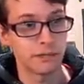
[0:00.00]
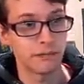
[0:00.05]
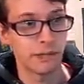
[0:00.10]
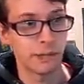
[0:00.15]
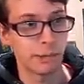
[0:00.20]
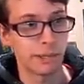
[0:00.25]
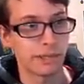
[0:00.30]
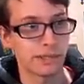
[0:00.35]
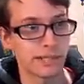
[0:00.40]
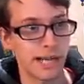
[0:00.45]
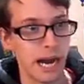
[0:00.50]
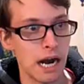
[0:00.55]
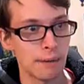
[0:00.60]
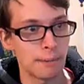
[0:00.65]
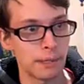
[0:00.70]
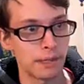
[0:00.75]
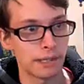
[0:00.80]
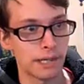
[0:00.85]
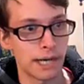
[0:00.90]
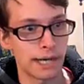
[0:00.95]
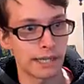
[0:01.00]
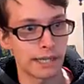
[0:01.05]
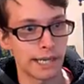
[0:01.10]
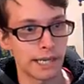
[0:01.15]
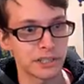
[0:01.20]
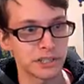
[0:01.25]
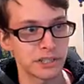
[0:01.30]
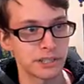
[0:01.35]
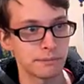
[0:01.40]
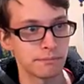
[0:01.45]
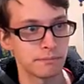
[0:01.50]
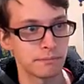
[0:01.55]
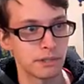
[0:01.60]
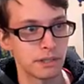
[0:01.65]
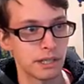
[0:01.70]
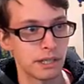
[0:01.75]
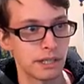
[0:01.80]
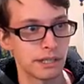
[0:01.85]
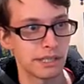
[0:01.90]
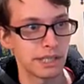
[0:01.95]
don't hit the tire barrier, I could actually
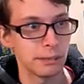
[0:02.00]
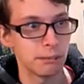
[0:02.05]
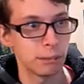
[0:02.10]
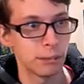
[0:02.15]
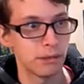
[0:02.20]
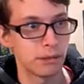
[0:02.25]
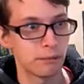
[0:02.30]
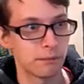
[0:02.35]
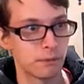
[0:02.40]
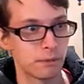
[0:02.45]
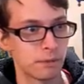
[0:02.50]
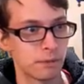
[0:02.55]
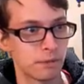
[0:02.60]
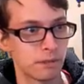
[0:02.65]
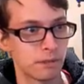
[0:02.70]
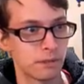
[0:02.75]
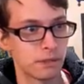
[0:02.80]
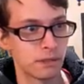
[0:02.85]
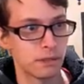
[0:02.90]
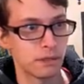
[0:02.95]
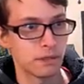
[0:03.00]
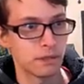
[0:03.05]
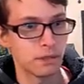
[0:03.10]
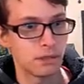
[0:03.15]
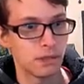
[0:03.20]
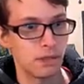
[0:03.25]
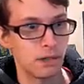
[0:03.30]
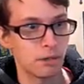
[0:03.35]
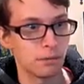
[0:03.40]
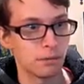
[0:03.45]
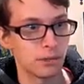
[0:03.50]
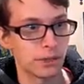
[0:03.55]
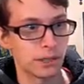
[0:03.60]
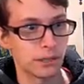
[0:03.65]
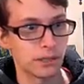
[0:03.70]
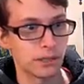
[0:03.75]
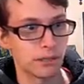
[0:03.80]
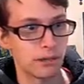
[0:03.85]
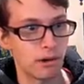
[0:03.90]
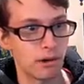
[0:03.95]
keep with them. Oh, look
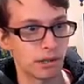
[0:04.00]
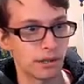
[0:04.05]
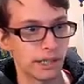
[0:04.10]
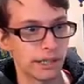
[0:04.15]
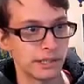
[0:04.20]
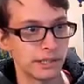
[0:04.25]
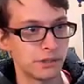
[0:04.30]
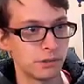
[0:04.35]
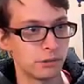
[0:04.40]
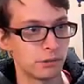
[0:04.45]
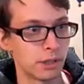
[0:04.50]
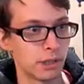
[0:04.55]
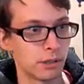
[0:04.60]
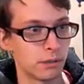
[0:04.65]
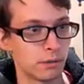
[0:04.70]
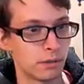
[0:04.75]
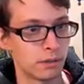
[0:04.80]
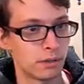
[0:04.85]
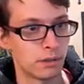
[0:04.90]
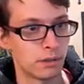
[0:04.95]
at the R92 go.